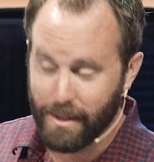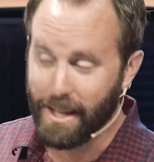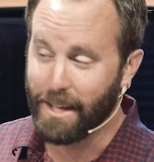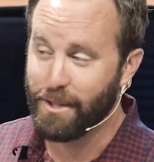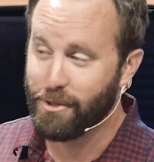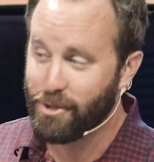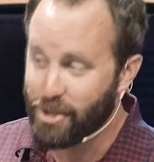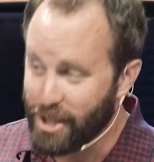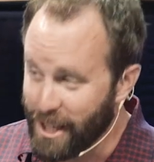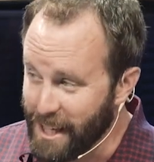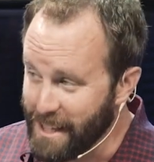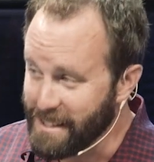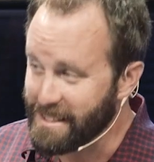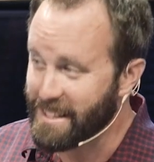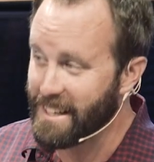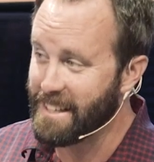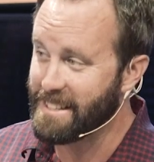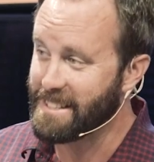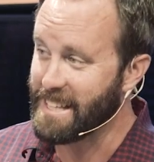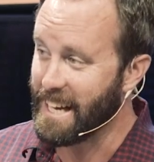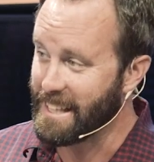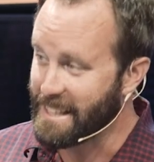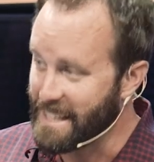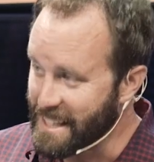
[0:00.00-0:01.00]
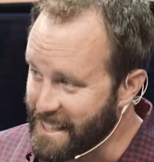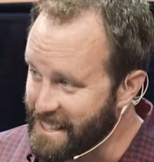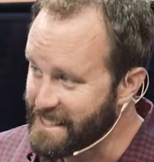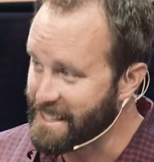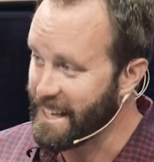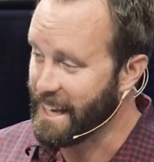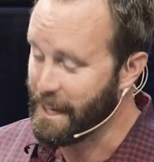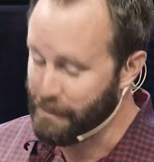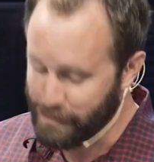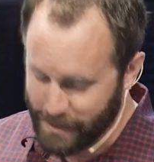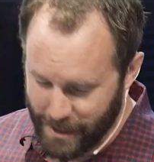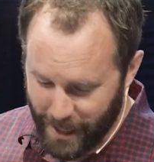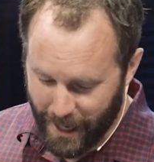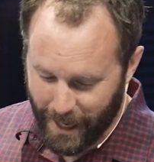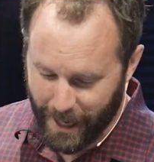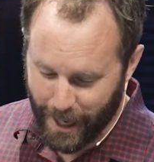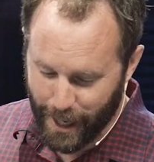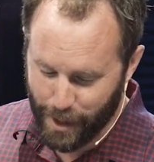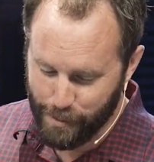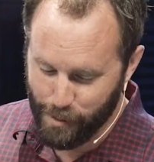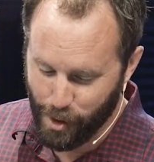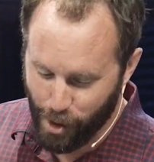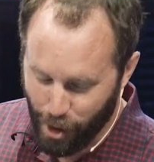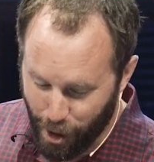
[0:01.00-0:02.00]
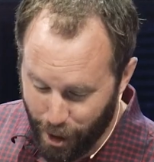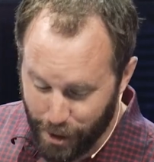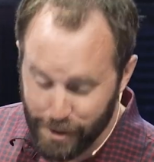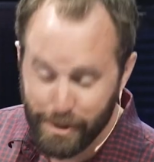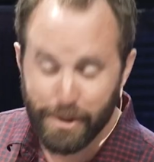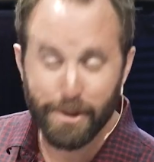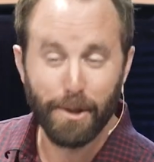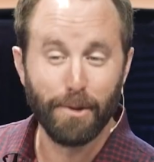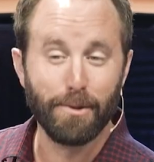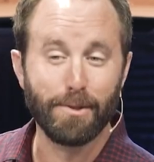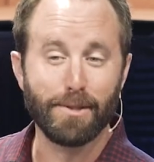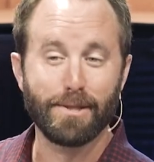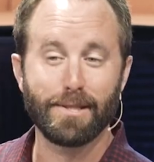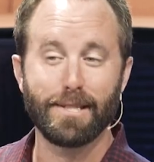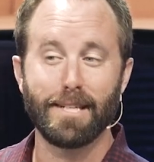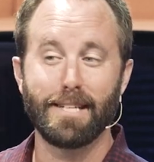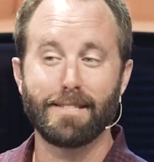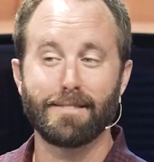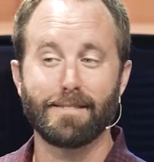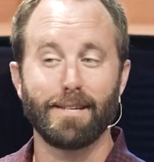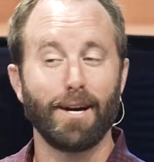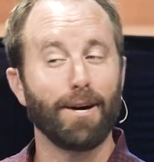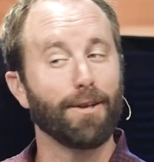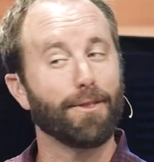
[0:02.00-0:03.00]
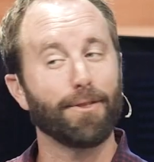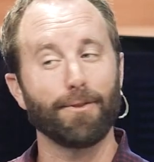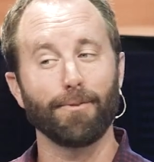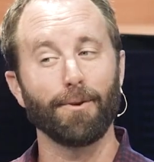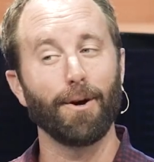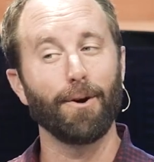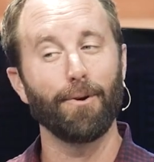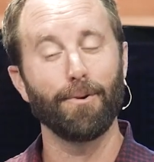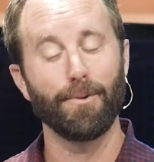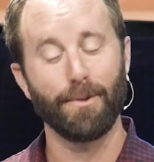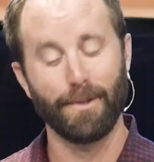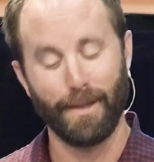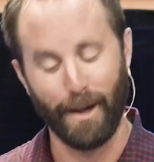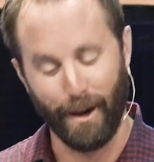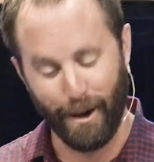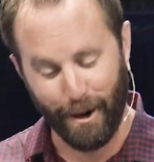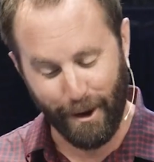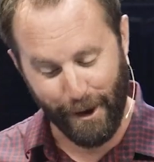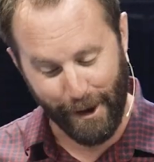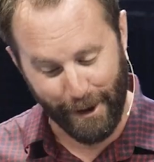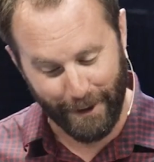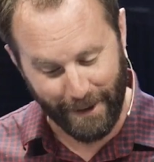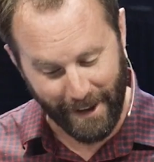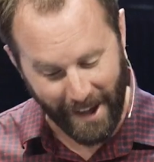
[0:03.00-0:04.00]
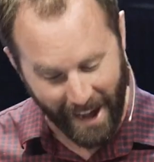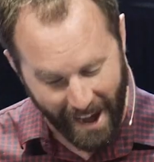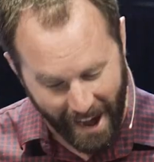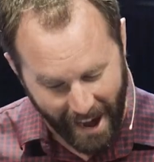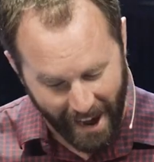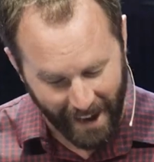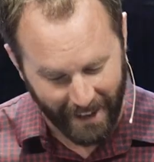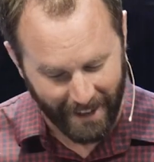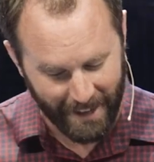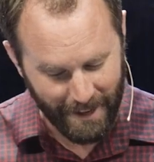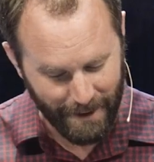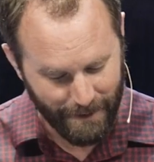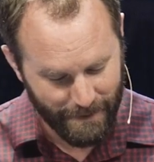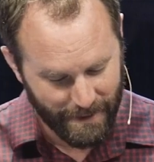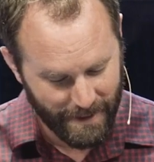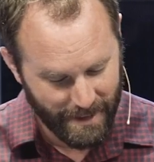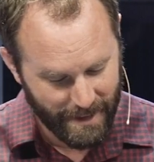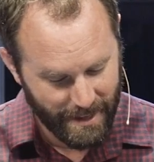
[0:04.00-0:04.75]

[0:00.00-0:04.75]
that Jesus at the same time also sits enthroned on high,